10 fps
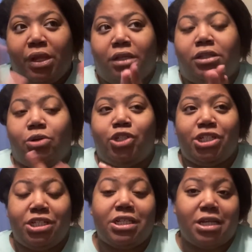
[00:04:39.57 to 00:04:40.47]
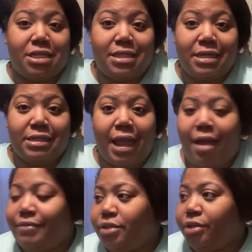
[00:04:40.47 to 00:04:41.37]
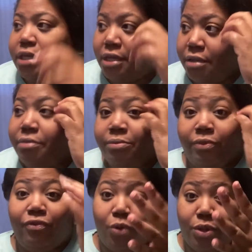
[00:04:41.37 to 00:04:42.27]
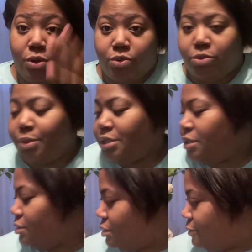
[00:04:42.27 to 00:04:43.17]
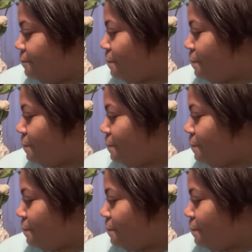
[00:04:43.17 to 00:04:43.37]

Lotion is a good thing to have in your kit for those reasons.